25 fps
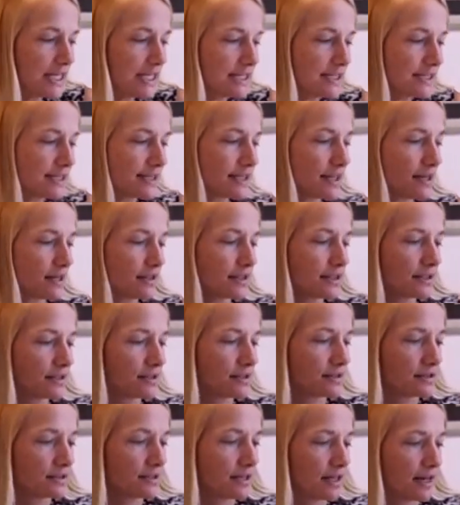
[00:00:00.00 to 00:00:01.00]
is a
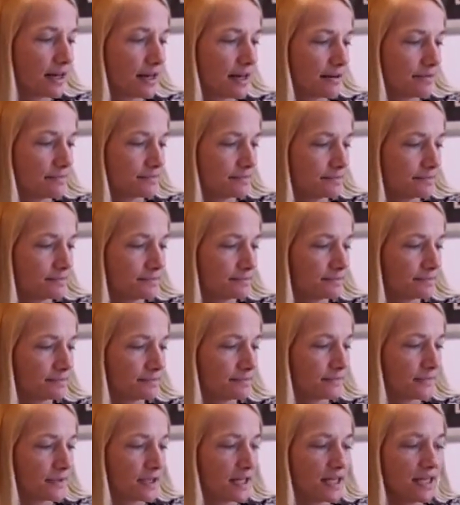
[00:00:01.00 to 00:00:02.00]
little um,
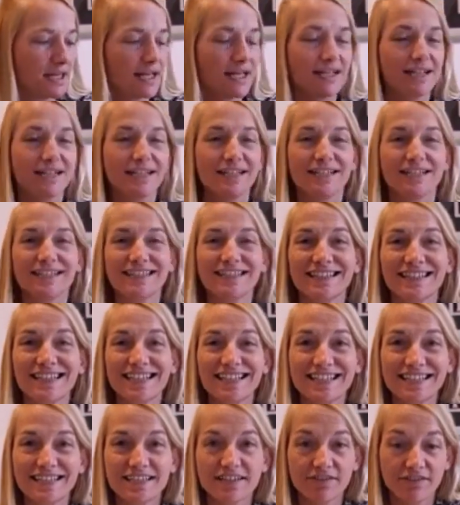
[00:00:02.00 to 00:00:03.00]

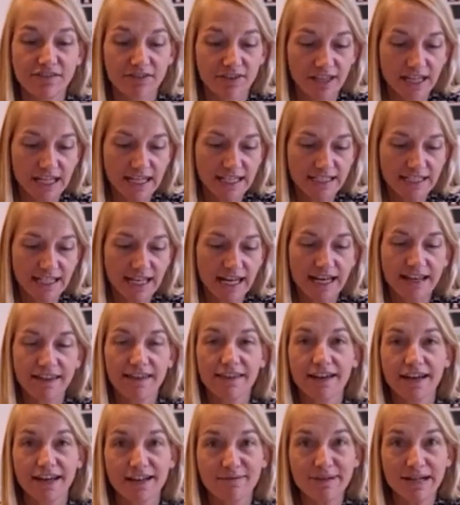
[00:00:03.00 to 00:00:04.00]
list of things I
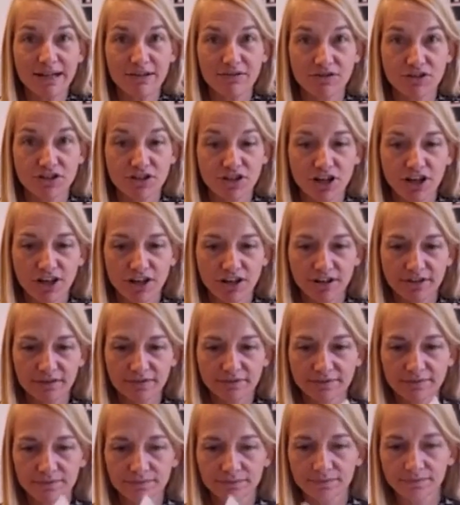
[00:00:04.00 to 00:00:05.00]
think about
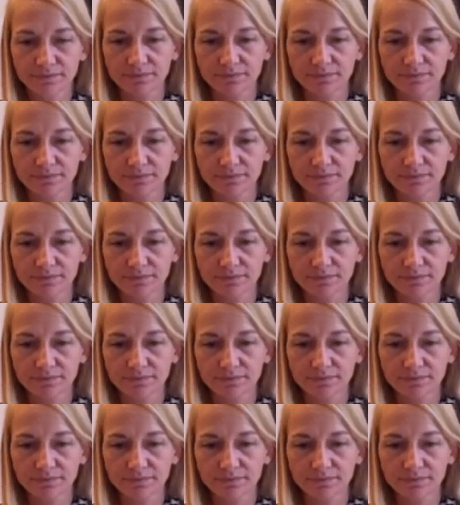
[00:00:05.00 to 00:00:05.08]
chart.